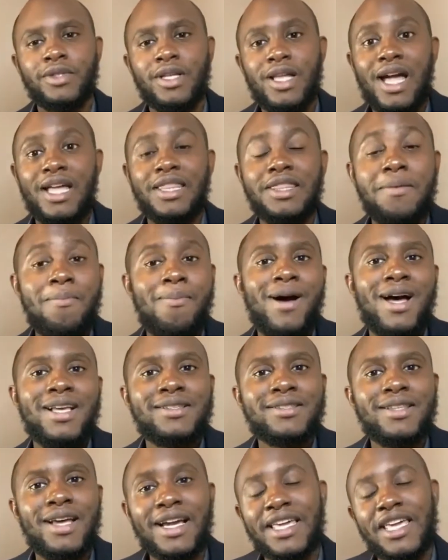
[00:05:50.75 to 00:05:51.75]
And the
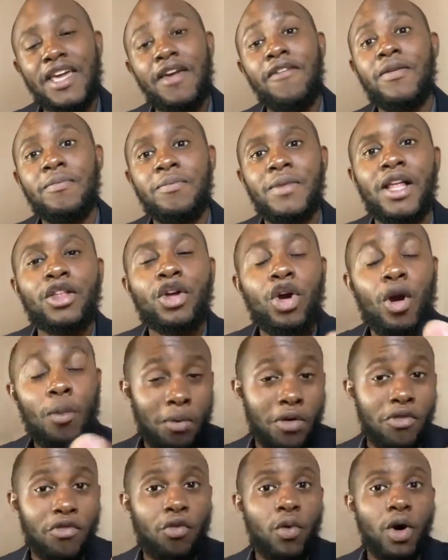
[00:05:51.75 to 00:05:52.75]
master gave him that
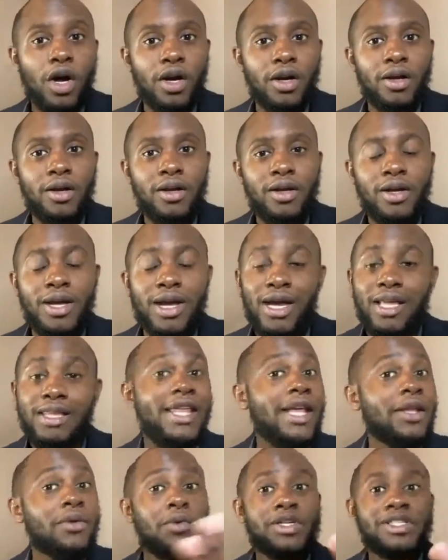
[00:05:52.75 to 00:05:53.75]
cup of water, and
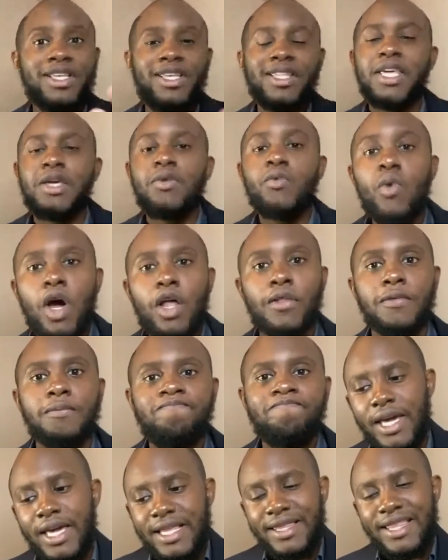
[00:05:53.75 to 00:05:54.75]
that was it. He
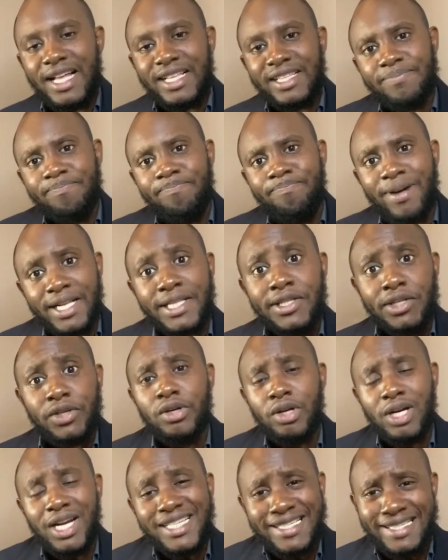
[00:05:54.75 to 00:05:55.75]
won. In that
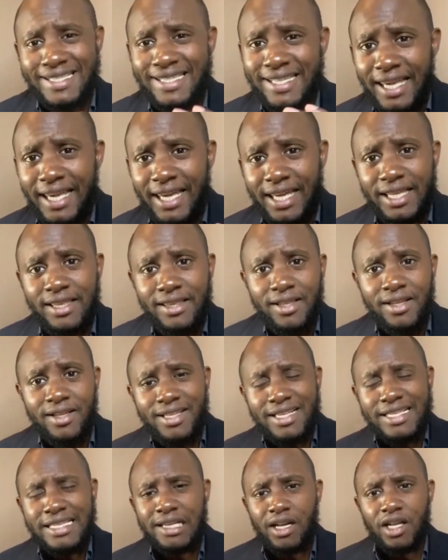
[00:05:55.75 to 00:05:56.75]
particular scene,
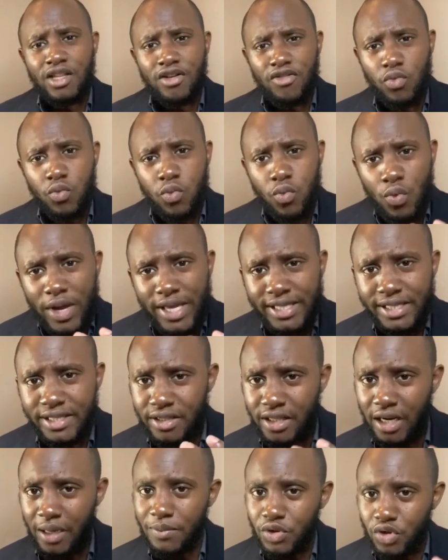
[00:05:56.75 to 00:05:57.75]
there's a lot of
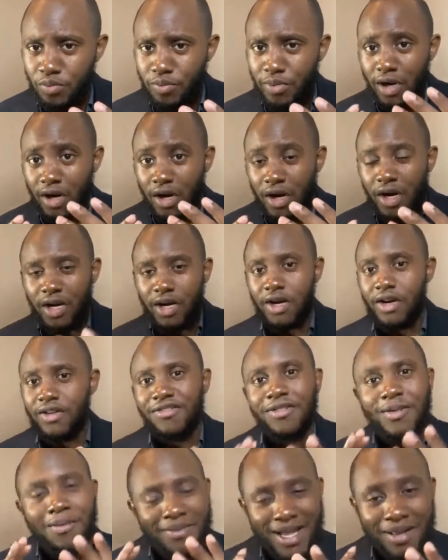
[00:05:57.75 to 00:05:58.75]
wisdom to be
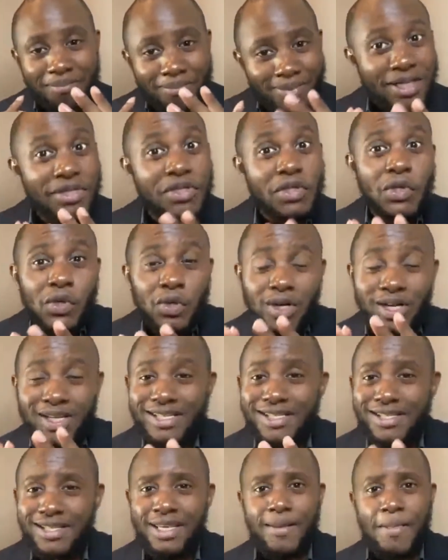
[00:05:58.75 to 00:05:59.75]
learned from that particular
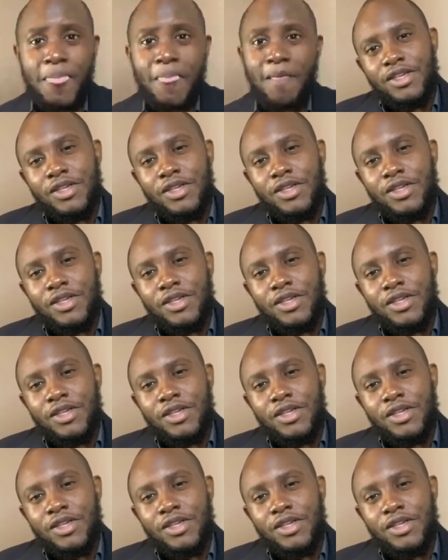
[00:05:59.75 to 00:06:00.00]
scene.